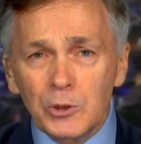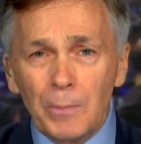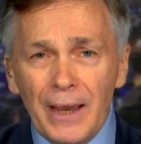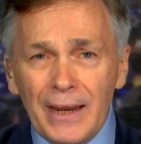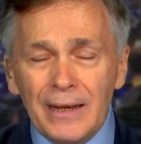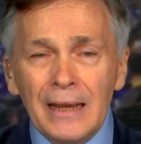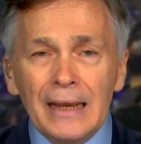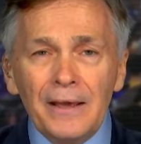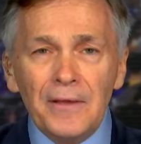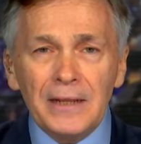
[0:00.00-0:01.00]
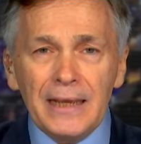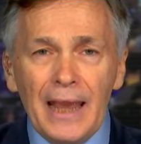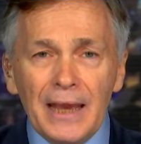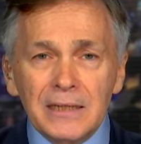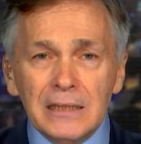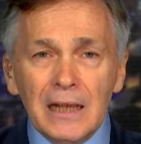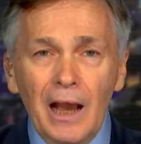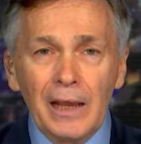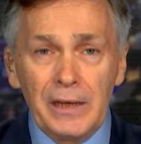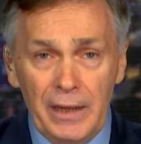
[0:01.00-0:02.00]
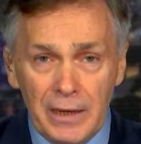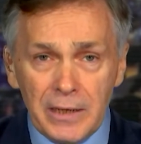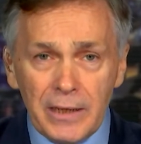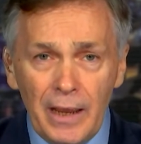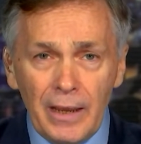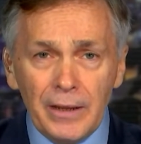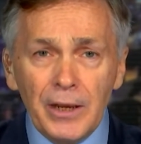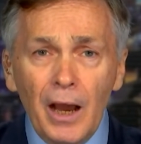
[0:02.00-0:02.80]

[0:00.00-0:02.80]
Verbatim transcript: was made, that he had to sign an NDA, a